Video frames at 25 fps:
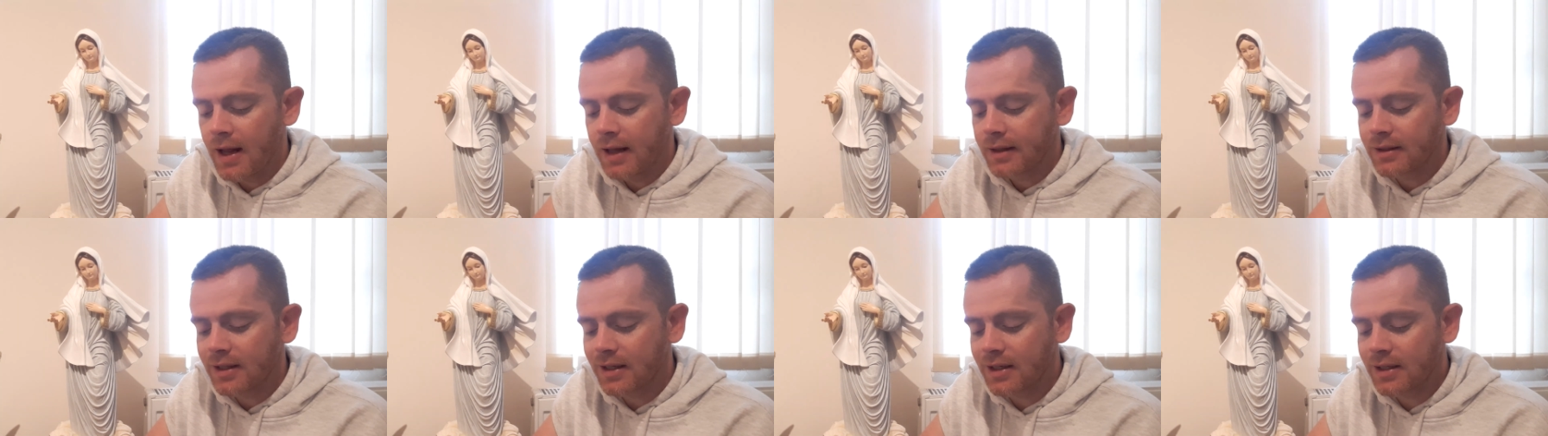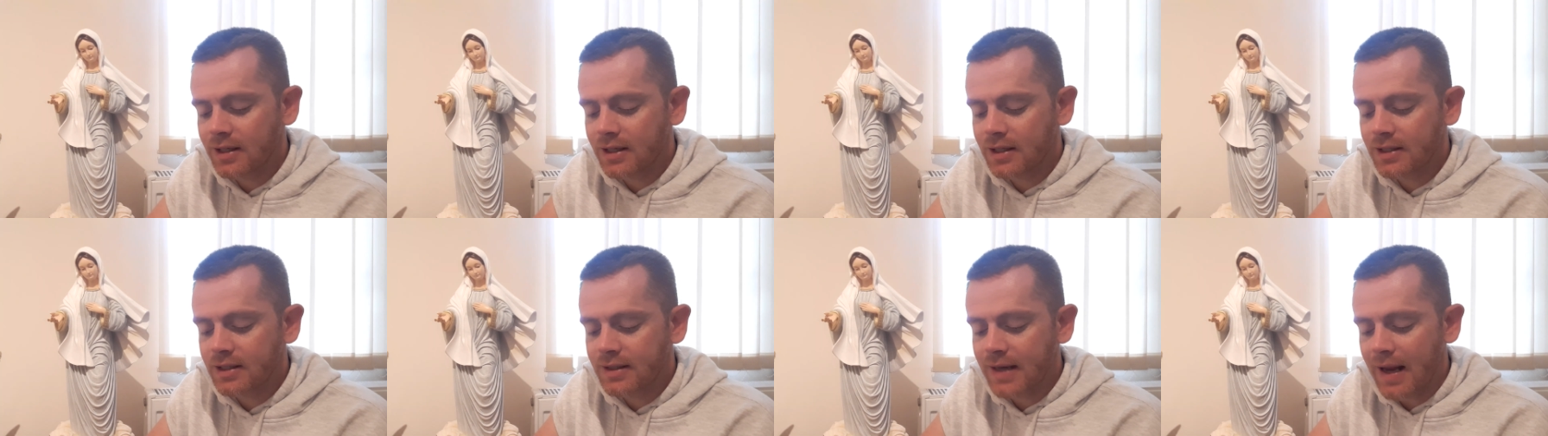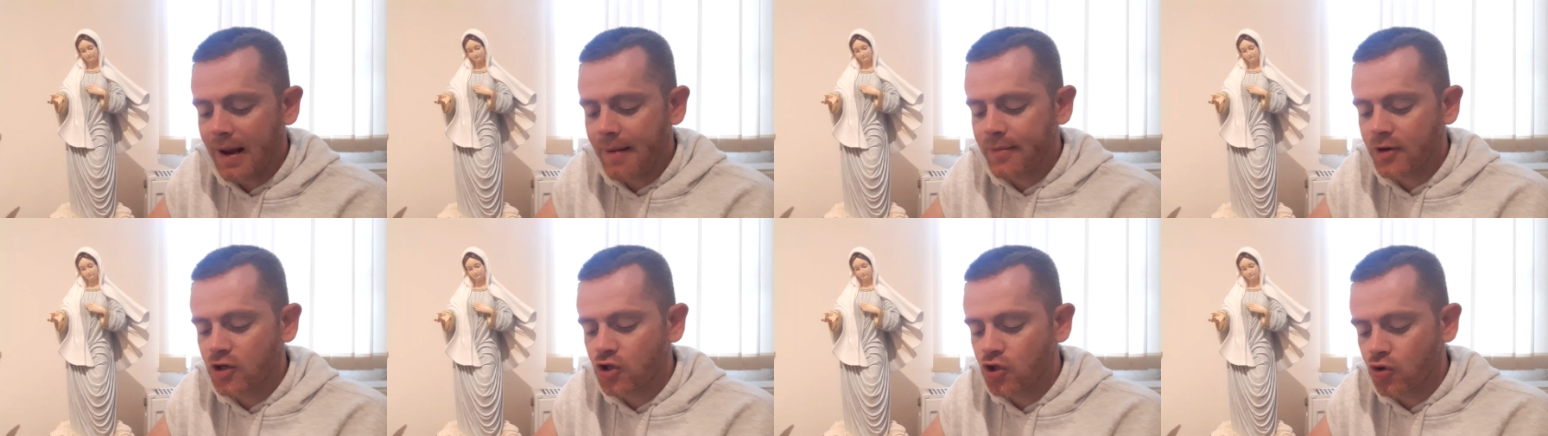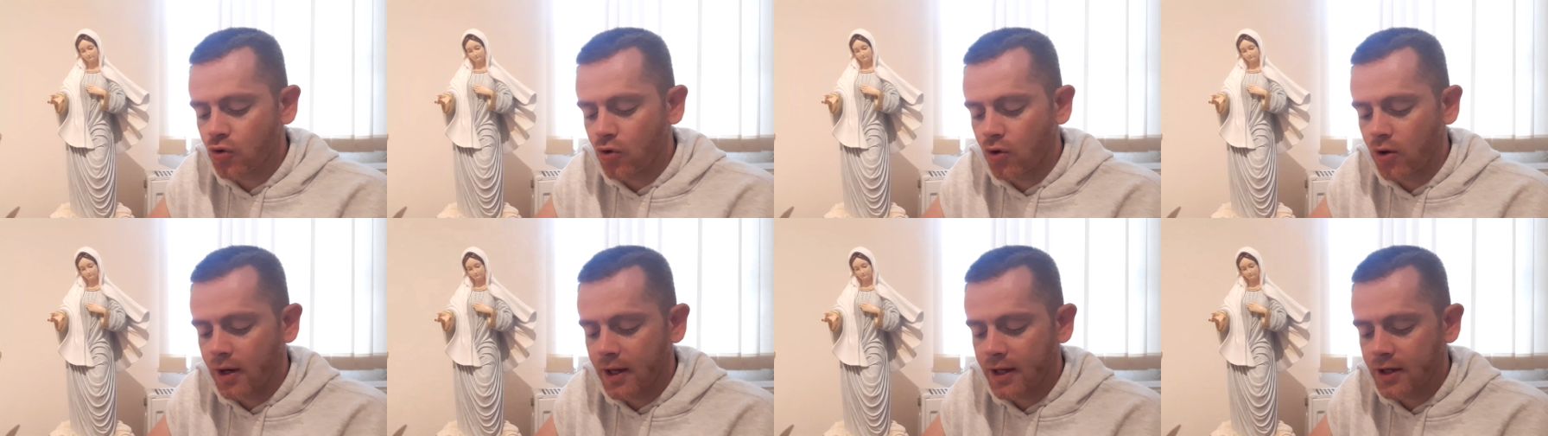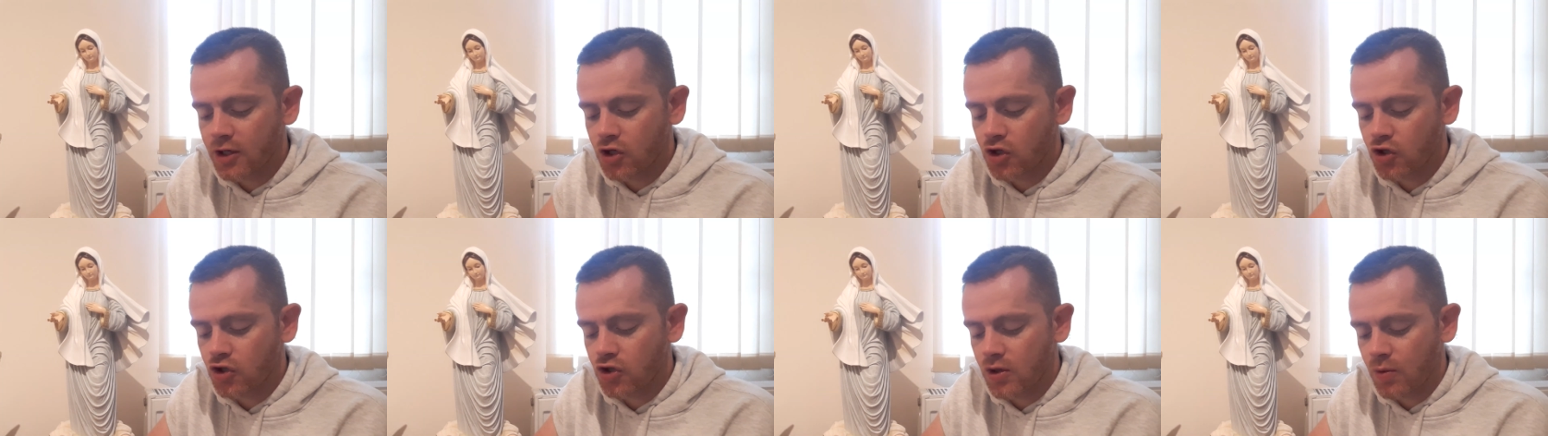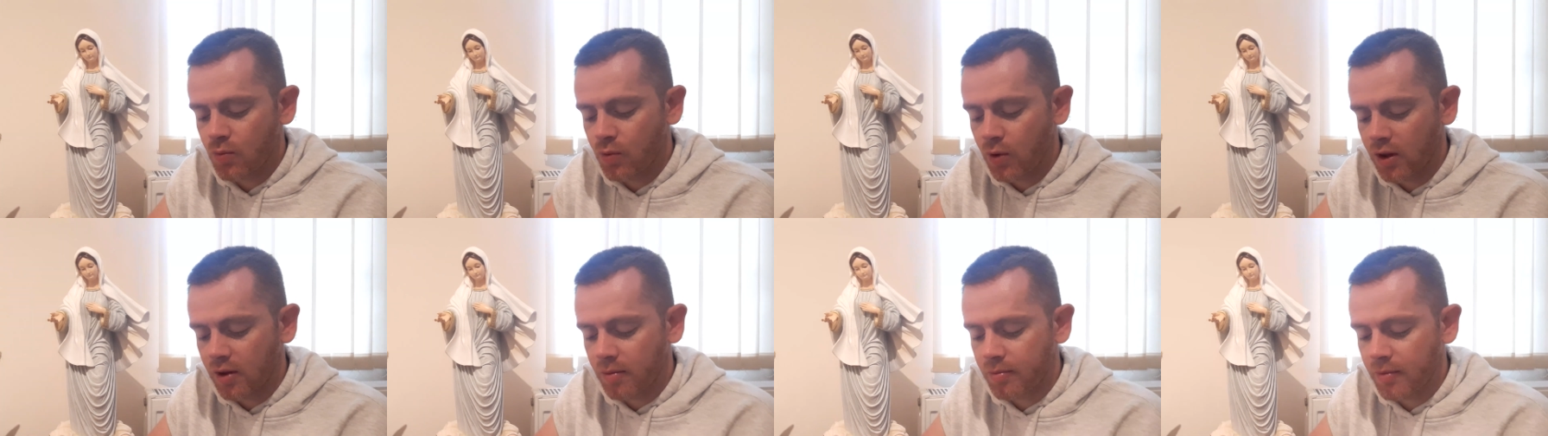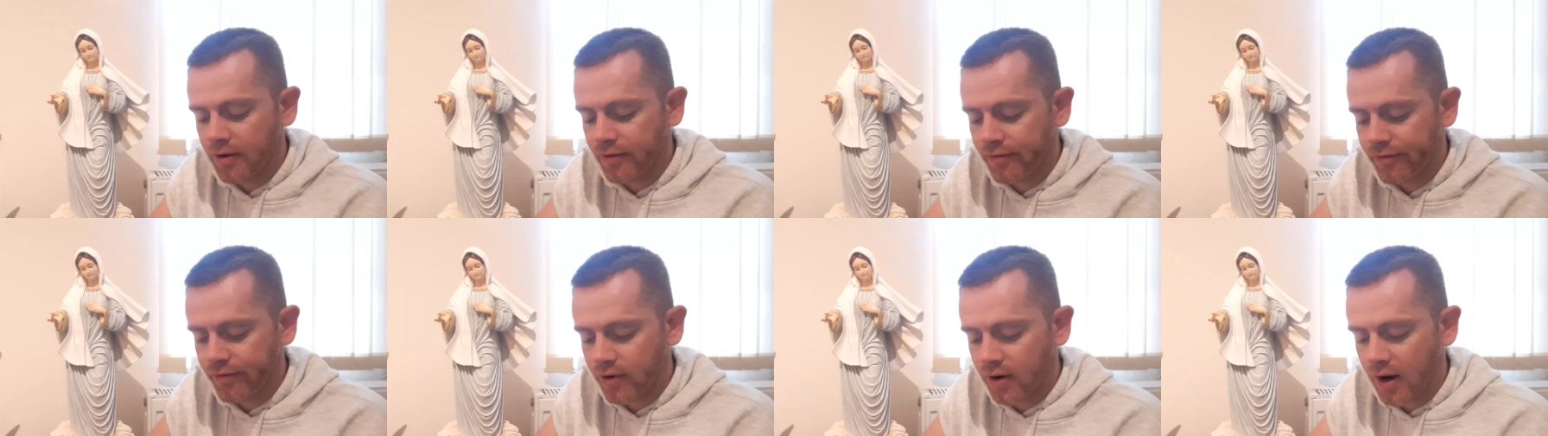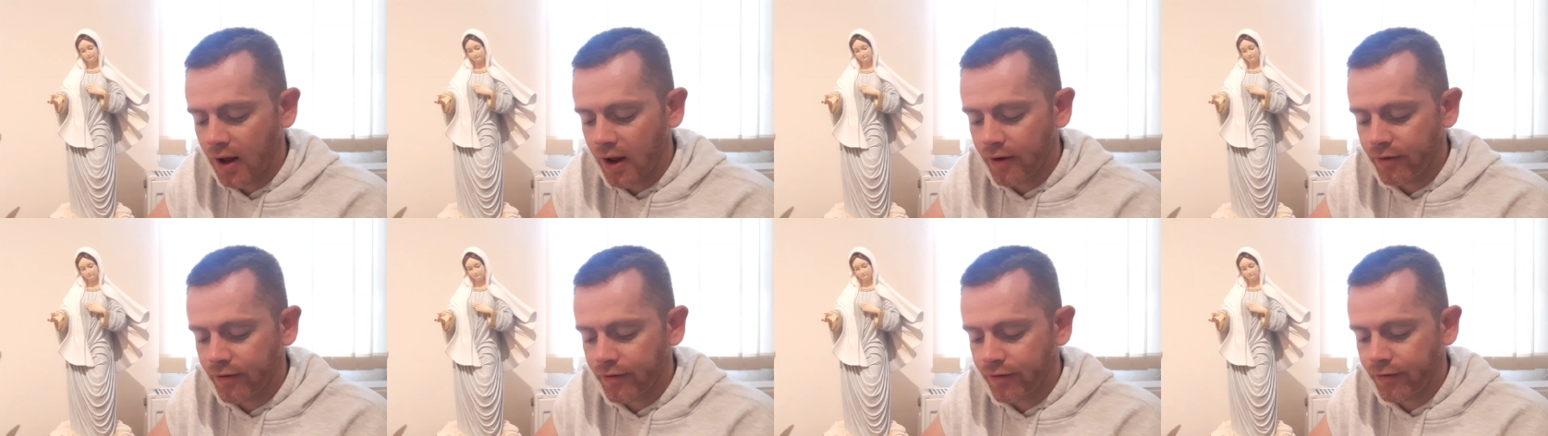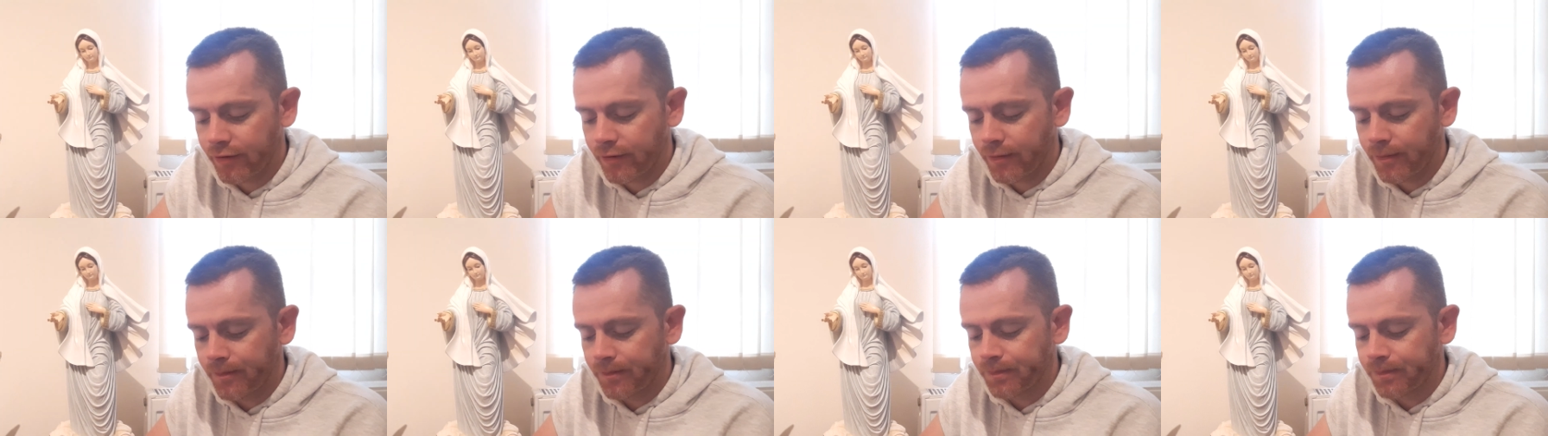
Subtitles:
that it has damaged your relationship with me for life.